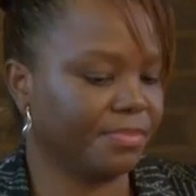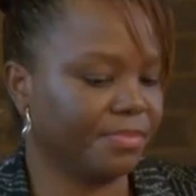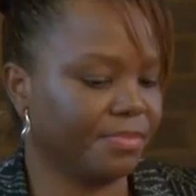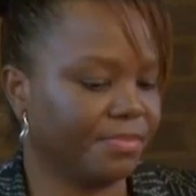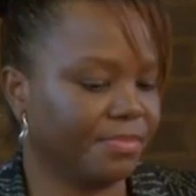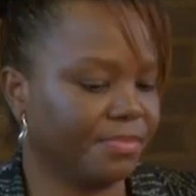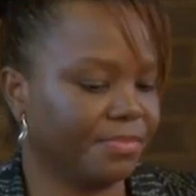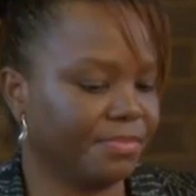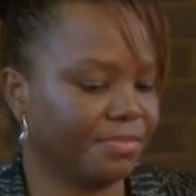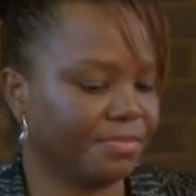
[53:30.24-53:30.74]

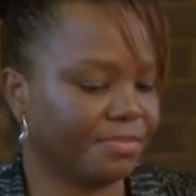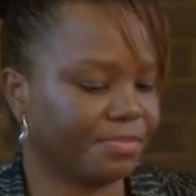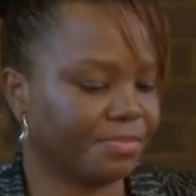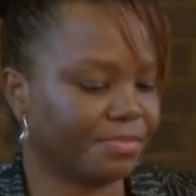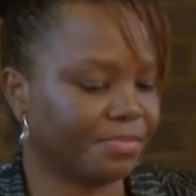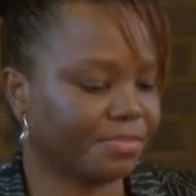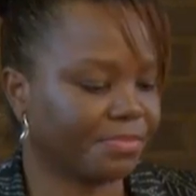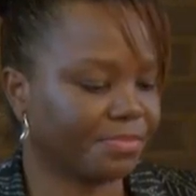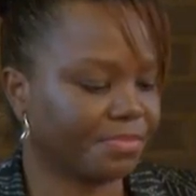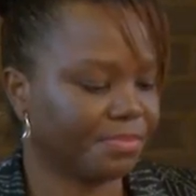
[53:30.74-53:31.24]

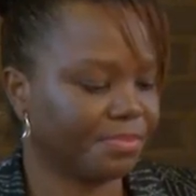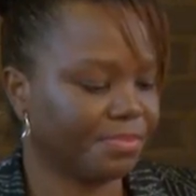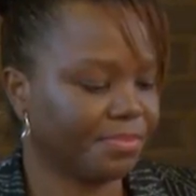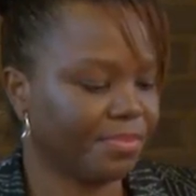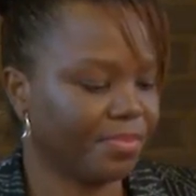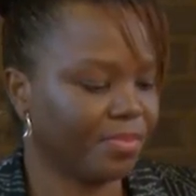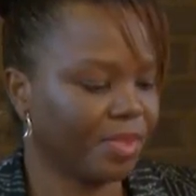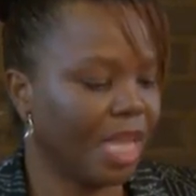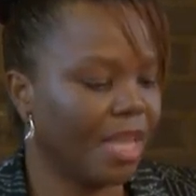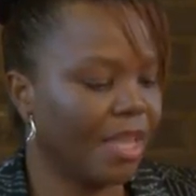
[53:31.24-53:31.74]

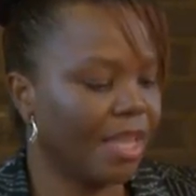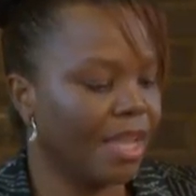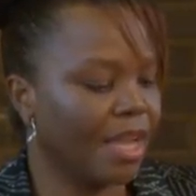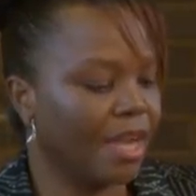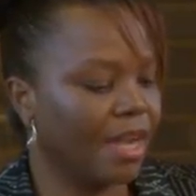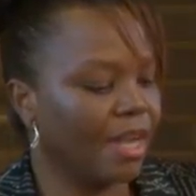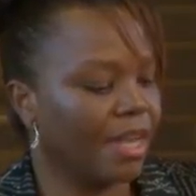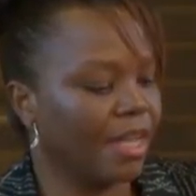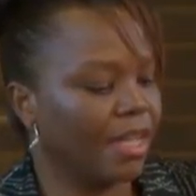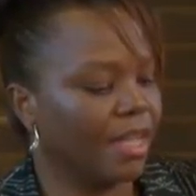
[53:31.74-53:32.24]

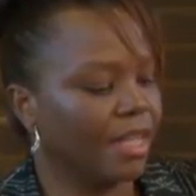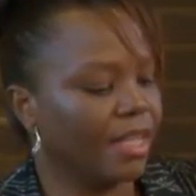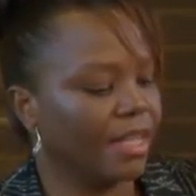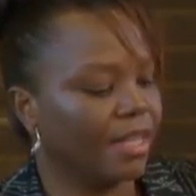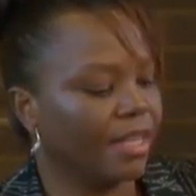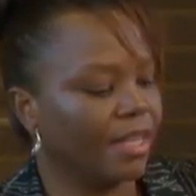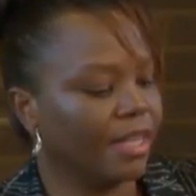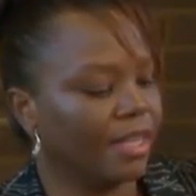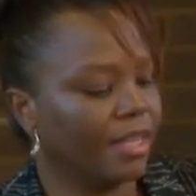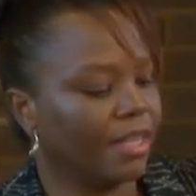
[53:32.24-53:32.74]

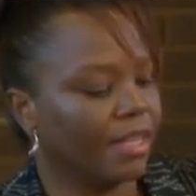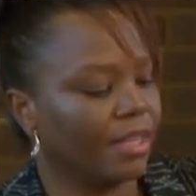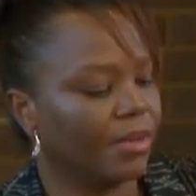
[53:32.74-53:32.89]
(silence)